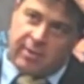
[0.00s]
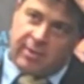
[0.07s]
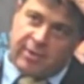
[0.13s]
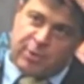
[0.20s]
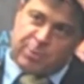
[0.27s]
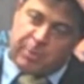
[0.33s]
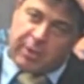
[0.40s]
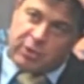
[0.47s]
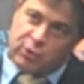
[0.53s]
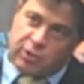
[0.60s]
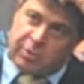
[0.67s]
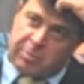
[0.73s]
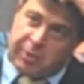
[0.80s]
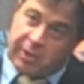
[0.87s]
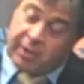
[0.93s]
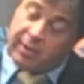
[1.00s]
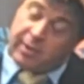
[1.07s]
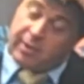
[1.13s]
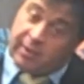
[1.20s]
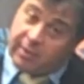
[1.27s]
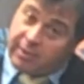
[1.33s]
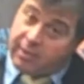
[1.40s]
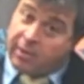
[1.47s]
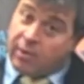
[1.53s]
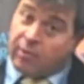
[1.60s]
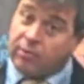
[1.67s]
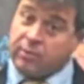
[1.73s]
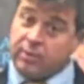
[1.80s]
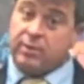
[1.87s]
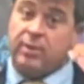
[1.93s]
especially being, you
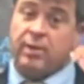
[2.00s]
know,